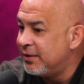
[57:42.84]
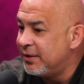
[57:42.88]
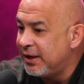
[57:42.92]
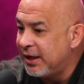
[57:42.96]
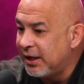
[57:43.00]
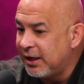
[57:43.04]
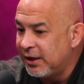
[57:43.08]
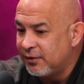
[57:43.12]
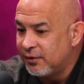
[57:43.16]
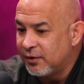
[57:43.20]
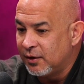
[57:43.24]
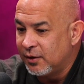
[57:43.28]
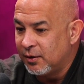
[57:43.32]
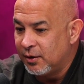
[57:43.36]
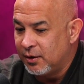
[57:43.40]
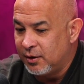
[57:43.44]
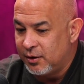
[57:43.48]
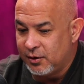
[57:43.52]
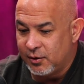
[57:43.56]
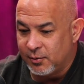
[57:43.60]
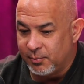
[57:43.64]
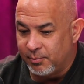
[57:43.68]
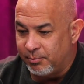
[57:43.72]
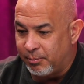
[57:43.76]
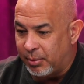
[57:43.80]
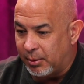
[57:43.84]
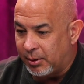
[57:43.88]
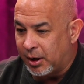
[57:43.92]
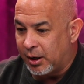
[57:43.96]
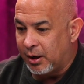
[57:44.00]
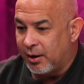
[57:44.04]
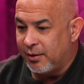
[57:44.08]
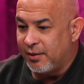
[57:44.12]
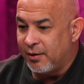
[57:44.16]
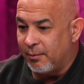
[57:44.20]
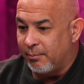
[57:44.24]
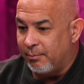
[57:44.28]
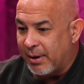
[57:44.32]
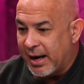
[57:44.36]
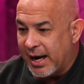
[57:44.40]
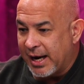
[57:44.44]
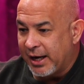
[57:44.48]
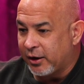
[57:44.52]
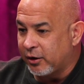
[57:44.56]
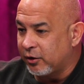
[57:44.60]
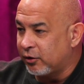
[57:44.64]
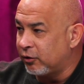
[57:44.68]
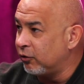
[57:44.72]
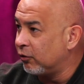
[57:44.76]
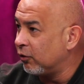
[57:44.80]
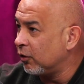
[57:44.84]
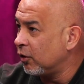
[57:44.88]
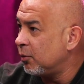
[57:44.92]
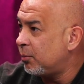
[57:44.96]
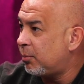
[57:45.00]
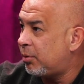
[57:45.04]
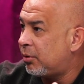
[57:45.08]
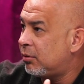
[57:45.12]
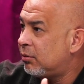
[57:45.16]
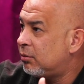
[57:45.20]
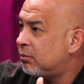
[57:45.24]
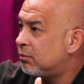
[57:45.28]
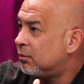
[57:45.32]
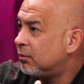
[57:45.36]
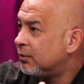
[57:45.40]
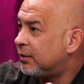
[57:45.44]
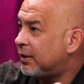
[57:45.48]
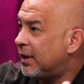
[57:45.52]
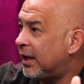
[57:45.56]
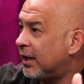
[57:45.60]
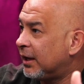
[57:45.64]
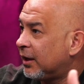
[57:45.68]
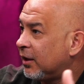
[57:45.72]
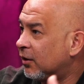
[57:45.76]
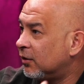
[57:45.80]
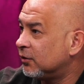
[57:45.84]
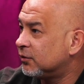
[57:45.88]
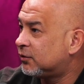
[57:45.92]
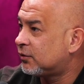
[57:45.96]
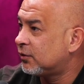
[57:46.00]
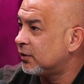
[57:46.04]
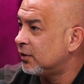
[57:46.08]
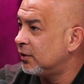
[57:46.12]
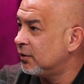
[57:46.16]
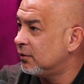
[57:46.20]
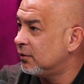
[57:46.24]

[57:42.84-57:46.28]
the bike group that goes through?